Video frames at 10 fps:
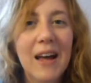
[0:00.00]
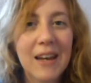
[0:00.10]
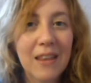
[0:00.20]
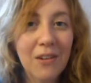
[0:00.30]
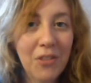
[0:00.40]

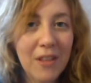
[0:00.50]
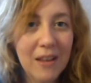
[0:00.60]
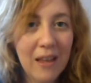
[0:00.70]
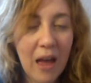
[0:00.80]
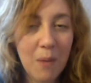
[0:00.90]
Another thing
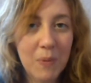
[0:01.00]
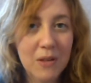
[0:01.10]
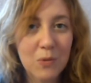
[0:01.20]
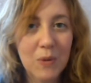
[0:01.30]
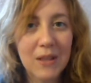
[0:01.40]
that
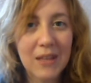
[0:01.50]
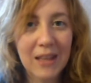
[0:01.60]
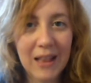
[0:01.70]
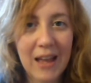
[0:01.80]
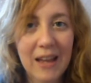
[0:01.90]
happens with
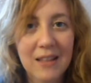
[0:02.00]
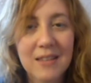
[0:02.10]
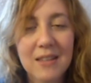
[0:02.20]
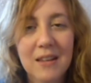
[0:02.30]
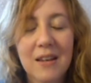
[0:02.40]

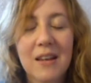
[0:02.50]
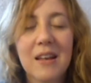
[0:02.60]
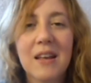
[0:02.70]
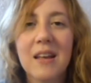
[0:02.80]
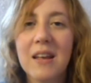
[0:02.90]
deadlines
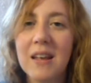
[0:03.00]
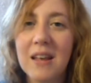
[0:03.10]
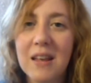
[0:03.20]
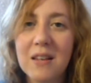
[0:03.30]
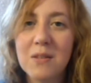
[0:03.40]

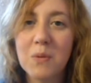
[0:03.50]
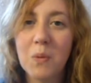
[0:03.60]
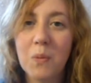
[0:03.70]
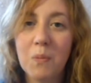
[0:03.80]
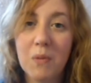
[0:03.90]
is
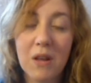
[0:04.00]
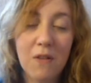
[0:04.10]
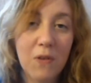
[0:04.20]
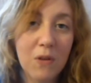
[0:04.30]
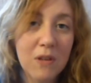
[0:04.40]

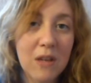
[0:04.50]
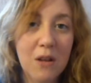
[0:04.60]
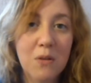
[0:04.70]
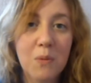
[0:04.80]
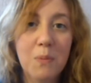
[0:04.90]
if you
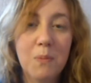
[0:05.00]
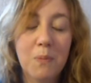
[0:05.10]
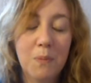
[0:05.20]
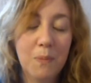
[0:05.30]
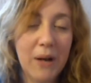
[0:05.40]
decide to
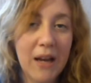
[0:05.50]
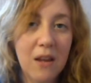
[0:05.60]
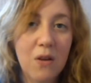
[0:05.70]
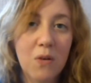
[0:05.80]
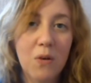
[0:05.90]
buy
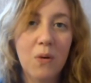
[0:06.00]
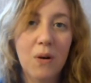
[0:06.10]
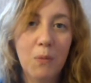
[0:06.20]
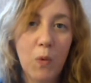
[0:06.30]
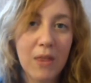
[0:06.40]
your
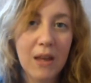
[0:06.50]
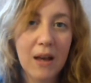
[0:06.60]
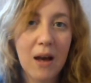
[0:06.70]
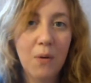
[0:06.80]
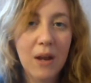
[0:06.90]
wedding
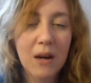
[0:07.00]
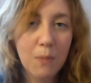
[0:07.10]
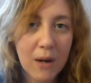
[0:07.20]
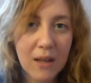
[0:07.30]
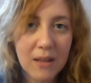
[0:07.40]
gown at
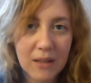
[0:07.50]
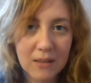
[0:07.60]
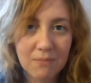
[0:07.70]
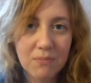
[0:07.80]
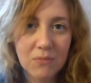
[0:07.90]
a
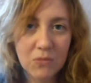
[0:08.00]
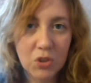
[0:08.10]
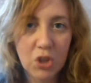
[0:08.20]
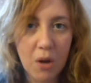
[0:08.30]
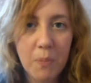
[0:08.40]
bridal
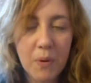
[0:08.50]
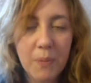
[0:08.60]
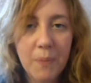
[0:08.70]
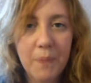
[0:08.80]
shop.